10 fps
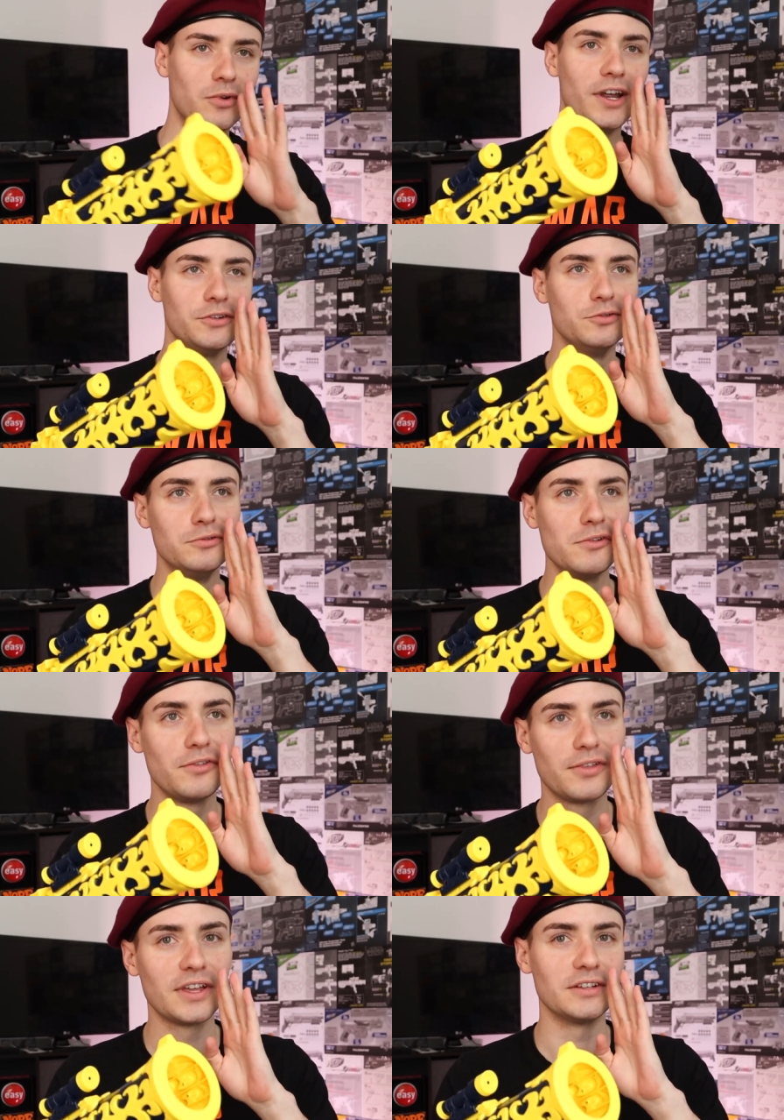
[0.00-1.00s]
Bret, do
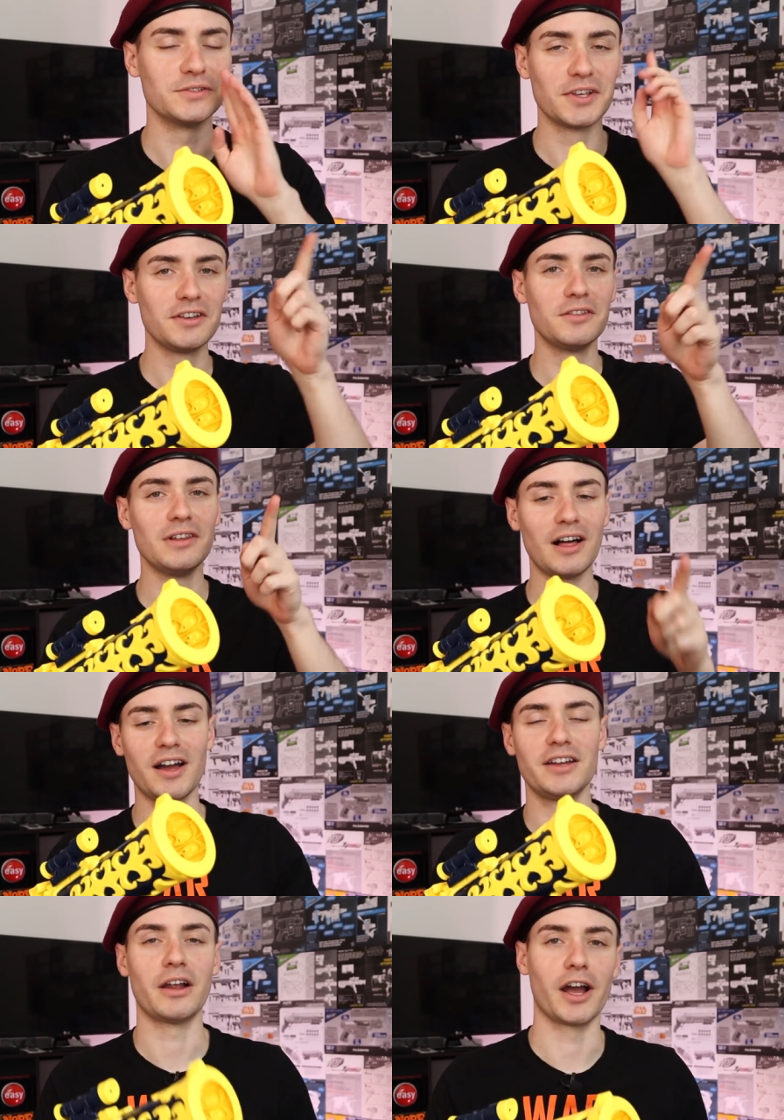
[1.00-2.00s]
the thing, save the
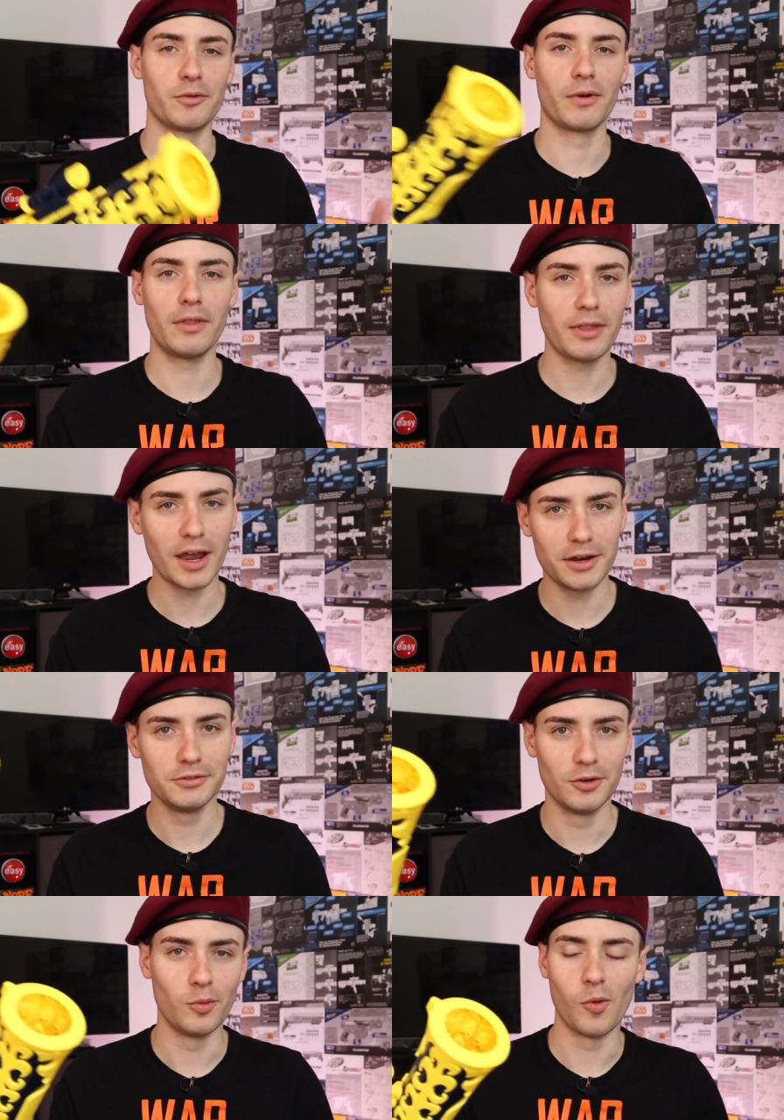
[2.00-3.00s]
line. I'd run that in the